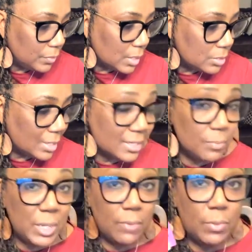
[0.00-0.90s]
So that's going
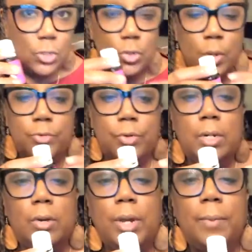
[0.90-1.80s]
to give me
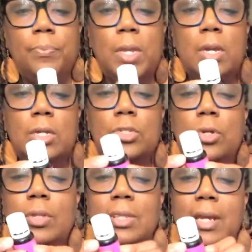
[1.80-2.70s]
200. Okay.
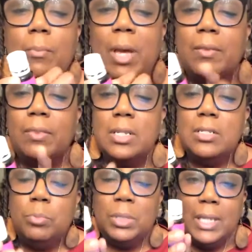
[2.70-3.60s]
So the thing about
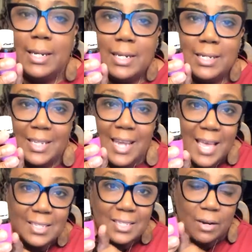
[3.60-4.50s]
this blend is it
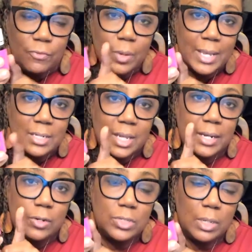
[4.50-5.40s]
has several
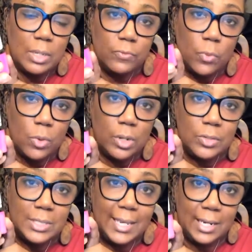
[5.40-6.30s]
anti-nociceptive
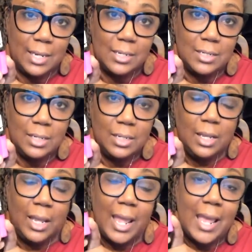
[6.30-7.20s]
oils in it
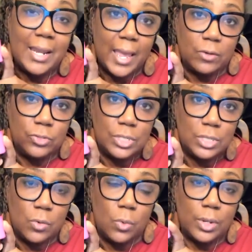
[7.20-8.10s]
and
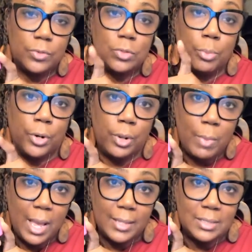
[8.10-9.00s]
analgesic oils.
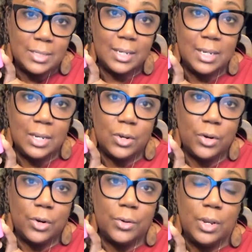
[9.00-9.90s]
Bergamot in
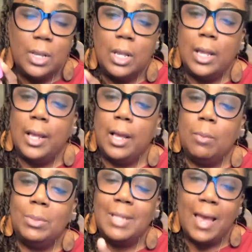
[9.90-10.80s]
here,
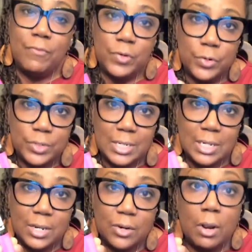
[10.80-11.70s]
lavenders in
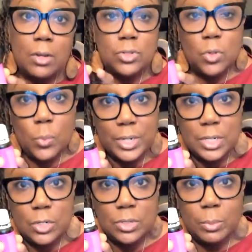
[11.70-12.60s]
here. I also wanted to
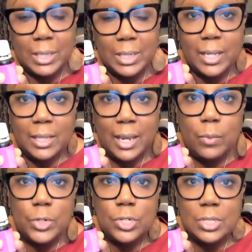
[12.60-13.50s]
use some ylang-ylang,
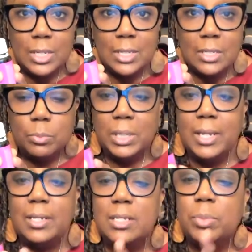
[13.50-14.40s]
which is in this
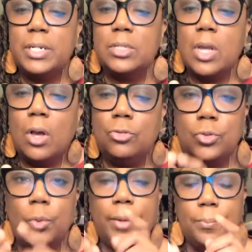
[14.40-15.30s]
blend. This blend is called
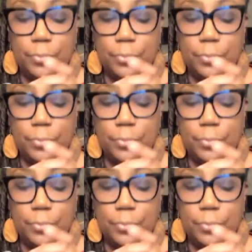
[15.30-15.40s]
Joy.